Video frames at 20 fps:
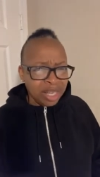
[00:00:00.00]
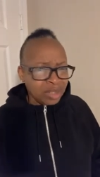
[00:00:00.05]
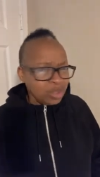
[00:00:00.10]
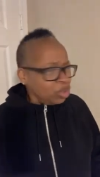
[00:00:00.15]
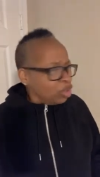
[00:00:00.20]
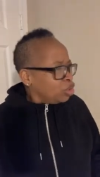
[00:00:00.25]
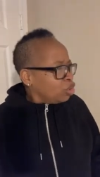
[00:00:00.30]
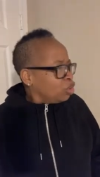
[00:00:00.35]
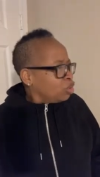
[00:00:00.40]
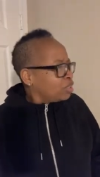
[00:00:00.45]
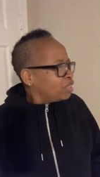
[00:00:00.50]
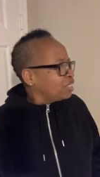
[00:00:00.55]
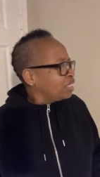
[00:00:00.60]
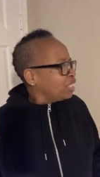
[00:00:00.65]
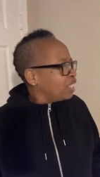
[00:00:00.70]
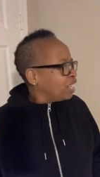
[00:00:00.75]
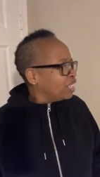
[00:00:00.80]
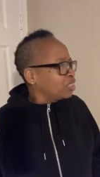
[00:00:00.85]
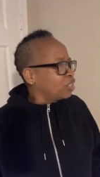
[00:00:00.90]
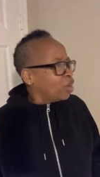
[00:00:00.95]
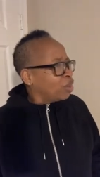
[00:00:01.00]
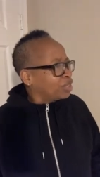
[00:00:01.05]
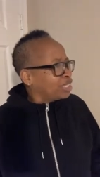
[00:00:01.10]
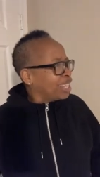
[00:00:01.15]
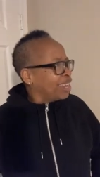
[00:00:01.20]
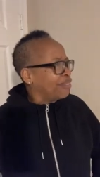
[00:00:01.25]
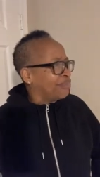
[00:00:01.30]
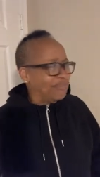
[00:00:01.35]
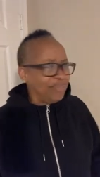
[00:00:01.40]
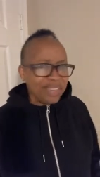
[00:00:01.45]
Don't you see us out
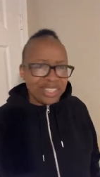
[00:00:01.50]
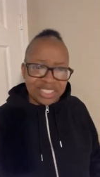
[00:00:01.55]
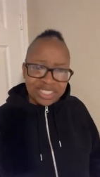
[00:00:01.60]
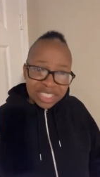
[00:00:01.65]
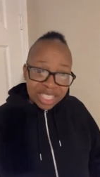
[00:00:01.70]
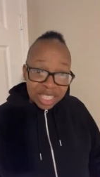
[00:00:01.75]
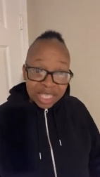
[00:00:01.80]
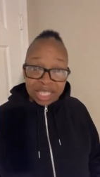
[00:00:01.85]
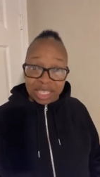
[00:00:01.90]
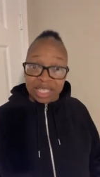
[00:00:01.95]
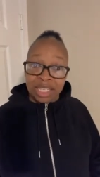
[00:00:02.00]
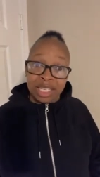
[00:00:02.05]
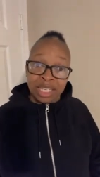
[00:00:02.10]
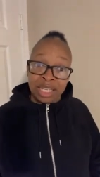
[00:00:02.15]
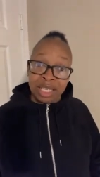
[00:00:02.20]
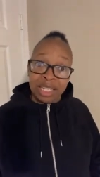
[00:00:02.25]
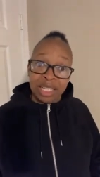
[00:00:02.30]
here fishing?